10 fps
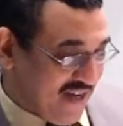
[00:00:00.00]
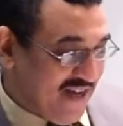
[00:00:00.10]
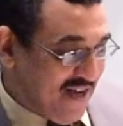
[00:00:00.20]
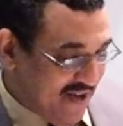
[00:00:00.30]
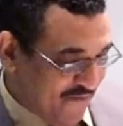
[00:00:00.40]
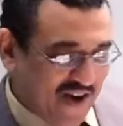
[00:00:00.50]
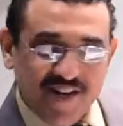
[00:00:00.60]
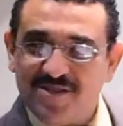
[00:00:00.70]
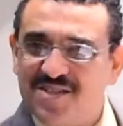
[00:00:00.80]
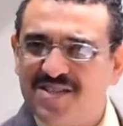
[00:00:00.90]
In fact,
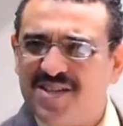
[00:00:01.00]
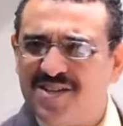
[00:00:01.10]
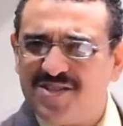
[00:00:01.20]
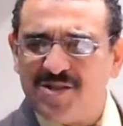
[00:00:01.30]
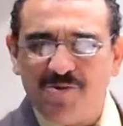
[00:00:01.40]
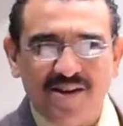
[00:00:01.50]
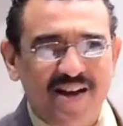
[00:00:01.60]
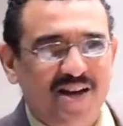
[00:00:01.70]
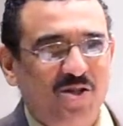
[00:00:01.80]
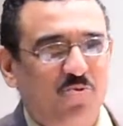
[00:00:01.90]
I was just telling someone
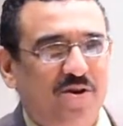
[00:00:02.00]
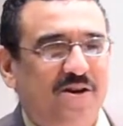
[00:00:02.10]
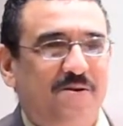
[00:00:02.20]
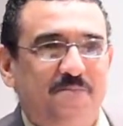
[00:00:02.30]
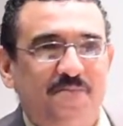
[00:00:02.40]
last week